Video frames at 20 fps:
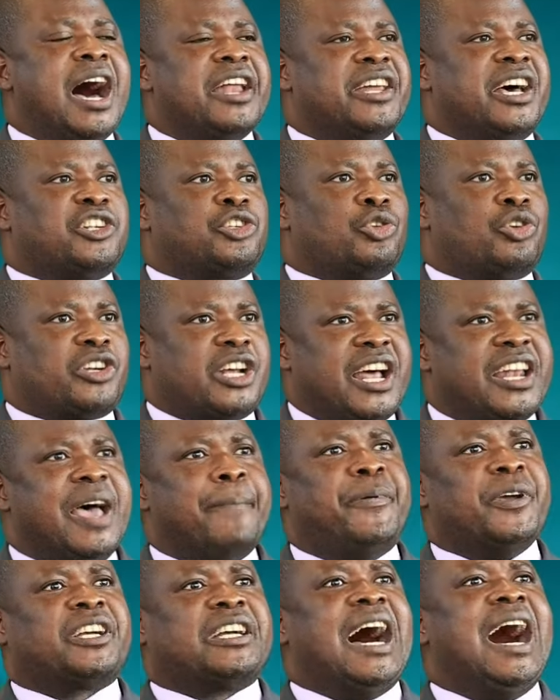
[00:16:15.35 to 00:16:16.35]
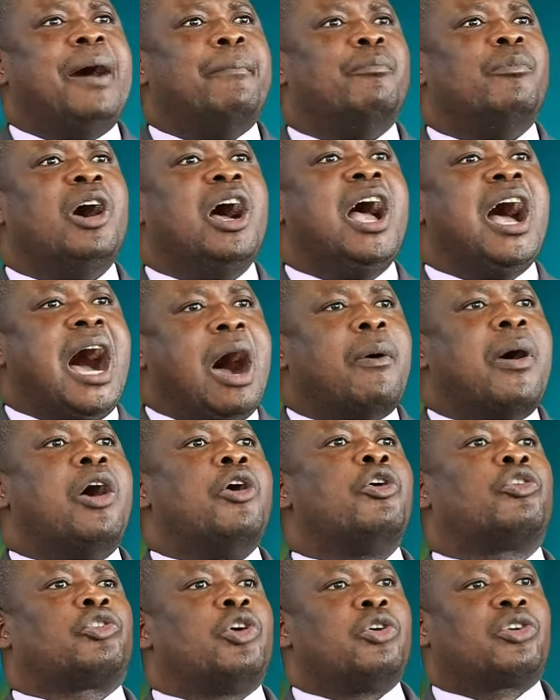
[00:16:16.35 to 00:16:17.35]
and has already become
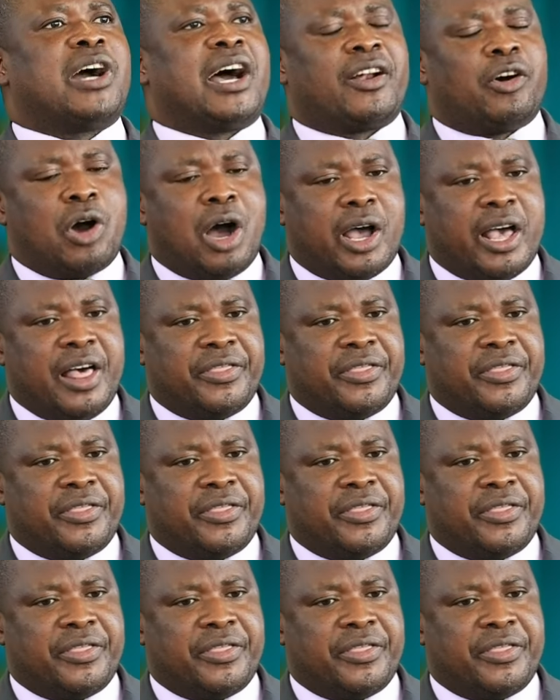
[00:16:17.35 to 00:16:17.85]
our conqueror,